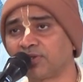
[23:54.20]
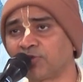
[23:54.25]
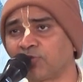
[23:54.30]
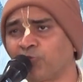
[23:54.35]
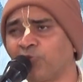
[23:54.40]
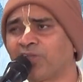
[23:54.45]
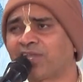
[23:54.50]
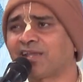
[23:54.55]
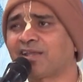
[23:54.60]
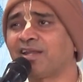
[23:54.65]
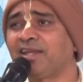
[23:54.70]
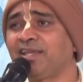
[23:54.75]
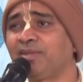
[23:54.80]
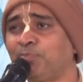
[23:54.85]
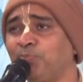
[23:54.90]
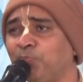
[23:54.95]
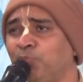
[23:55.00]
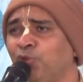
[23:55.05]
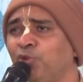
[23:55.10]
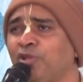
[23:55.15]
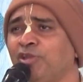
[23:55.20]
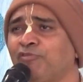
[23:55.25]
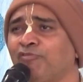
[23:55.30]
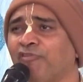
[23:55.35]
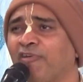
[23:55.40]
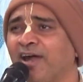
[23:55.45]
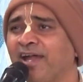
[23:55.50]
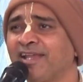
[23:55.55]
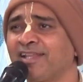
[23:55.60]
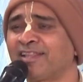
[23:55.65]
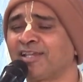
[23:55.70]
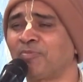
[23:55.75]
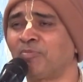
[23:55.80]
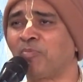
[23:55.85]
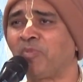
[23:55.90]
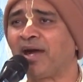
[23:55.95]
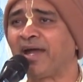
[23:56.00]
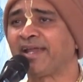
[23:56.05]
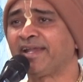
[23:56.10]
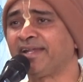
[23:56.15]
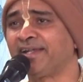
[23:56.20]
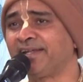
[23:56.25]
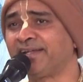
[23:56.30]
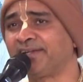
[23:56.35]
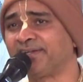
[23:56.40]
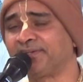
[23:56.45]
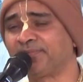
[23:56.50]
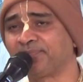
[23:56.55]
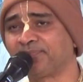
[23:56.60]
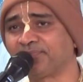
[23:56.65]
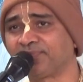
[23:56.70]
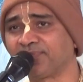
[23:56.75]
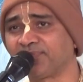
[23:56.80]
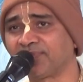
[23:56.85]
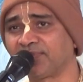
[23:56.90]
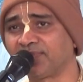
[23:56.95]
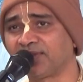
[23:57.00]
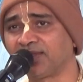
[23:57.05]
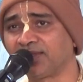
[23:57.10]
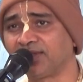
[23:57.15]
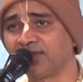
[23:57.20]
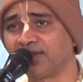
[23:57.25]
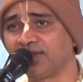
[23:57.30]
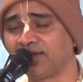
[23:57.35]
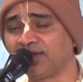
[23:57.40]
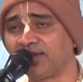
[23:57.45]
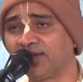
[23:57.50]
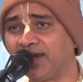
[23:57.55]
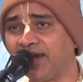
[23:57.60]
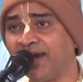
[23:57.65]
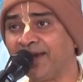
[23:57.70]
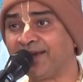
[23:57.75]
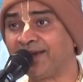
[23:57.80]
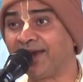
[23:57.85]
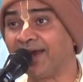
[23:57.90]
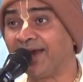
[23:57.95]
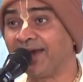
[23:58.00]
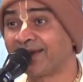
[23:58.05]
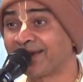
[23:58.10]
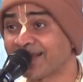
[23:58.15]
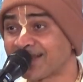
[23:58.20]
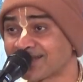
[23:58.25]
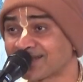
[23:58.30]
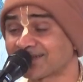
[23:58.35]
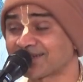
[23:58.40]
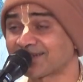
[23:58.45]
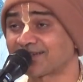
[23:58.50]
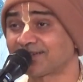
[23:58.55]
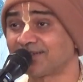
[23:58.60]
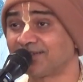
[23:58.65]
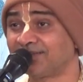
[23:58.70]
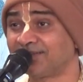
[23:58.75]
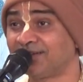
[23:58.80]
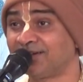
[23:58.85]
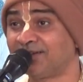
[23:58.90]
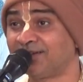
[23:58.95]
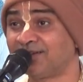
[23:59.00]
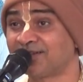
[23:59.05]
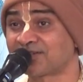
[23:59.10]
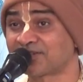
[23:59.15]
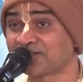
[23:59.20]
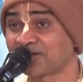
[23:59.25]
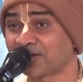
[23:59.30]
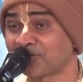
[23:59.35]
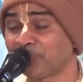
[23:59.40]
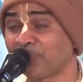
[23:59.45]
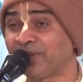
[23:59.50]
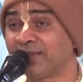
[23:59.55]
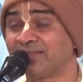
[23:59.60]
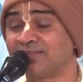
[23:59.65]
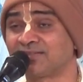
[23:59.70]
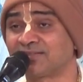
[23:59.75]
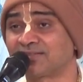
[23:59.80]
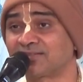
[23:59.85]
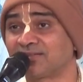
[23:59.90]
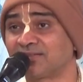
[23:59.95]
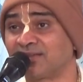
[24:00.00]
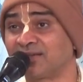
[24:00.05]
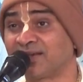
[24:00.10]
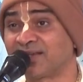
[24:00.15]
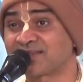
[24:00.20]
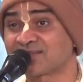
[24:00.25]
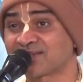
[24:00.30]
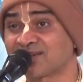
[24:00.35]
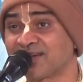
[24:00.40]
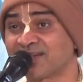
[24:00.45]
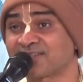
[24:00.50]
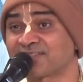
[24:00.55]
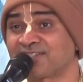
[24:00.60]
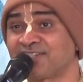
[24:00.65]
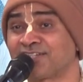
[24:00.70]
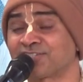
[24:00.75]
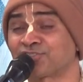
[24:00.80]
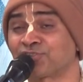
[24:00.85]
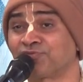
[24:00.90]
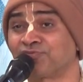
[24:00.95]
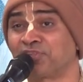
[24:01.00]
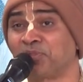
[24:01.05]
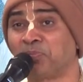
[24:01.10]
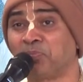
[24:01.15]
quickly purify the mind and arrest the disturbance, restlessness of the